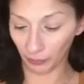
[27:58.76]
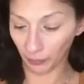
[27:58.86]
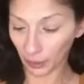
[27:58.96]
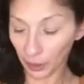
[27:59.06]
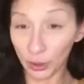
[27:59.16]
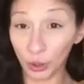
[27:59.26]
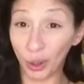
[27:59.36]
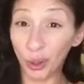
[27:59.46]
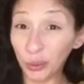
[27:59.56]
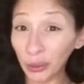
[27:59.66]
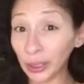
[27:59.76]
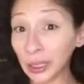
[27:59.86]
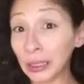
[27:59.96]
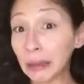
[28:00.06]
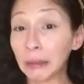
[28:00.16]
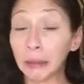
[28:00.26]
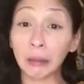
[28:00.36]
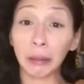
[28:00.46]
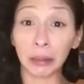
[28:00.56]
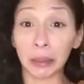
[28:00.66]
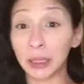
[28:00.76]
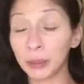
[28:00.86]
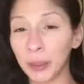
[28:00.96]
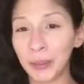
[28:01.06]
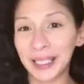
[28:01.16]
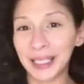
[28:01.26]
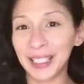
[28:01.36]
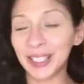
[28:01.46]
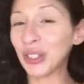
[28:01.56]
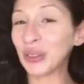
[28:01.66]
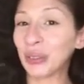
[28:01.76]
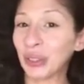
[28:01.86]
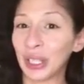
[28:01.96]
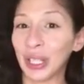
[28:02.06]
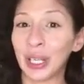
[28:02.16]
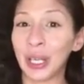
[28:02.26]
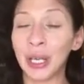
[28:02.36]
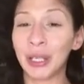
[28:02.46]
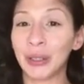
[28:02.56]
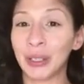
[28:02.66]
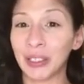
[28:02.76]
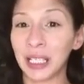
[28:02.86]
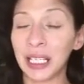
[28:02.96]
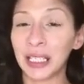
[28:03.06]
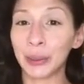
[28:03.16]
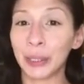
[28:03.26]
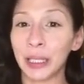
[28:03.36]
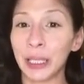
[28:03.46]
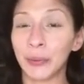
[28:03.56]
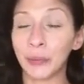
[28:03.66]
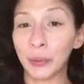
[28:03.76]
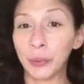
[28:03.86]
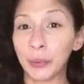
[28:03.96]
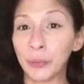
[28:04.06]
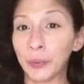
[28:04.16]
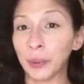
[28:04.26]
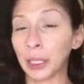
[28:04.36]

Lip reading: So hopefully you understood my message. Hopefully you can relate to it. If you feel like